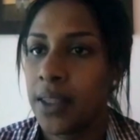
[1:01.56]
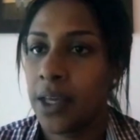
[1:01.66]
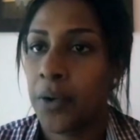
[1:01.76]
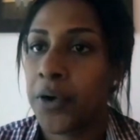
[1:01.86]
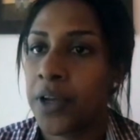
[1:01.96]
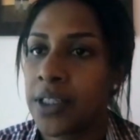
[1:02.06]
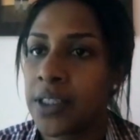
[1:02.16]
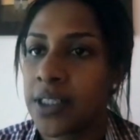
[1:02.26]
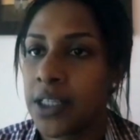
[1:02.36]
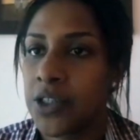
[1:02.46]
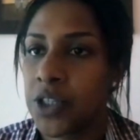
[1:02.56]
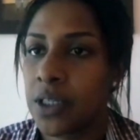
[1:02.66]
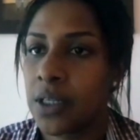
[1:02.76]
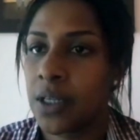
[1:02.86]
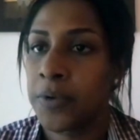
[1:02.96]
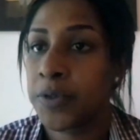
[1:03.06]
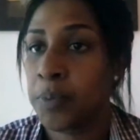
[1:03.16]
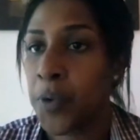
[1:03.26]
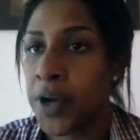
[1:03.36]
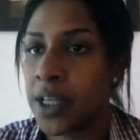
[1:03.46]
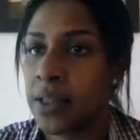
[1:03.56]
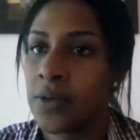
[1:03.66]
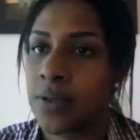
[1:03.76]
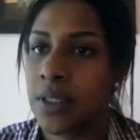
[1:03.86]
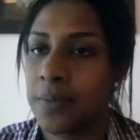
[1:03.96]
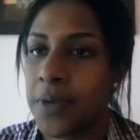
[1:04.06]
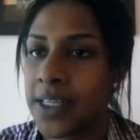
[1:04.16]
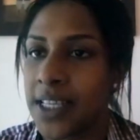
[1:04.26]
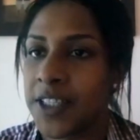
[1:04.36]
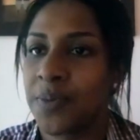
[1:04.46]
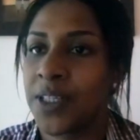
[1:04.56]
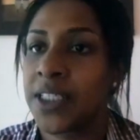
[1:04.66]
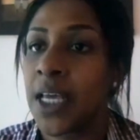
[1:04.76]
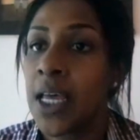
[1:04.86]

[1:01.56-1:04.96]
the organization supported those assessments,